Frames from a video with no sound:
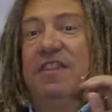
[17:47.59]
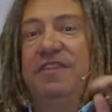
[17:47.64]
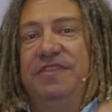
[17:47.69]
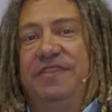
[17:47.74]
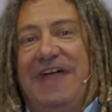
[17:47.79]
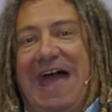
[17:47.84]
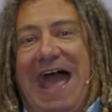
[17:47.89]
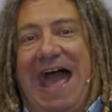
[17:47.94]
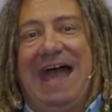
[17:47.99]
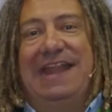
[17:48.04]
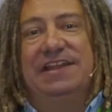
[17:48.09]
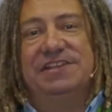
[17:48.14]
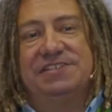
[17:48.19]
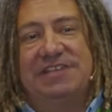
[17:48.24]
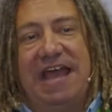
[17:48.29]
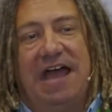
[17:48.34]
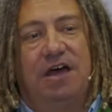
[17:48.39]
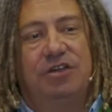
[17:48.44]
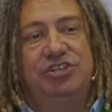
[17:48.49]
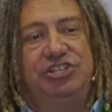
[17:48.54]
that is
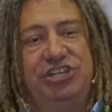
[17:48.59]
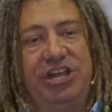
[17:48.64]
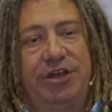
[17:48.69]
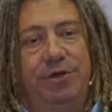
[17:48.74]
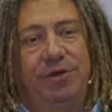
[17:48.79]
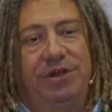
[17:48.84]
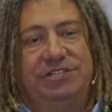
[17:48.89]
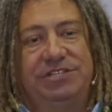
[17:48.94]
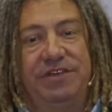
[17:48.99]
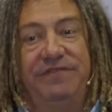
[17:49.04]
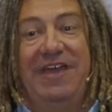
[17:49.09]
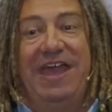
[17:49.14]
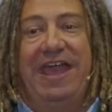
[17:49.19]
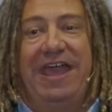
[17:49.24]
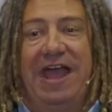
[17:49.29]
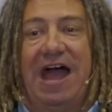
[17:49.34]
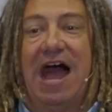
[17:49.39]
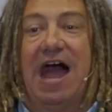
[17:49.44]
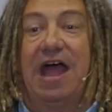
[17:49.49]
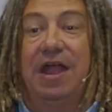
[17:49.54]
how generative
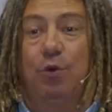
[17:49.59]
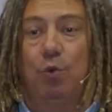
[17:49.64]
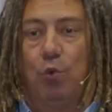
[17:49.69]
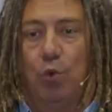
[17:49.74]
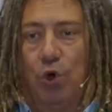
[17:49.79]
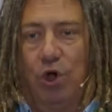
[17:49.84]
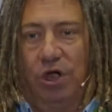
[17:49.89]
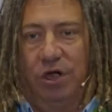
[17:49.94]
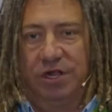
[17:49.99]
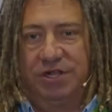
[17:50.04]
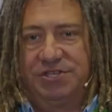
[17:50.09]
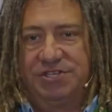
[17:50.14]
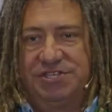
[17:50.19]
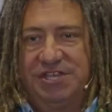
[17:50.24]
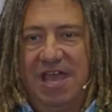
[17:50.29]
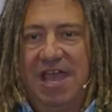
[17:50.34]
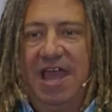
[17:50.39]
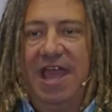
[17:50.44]
AI works.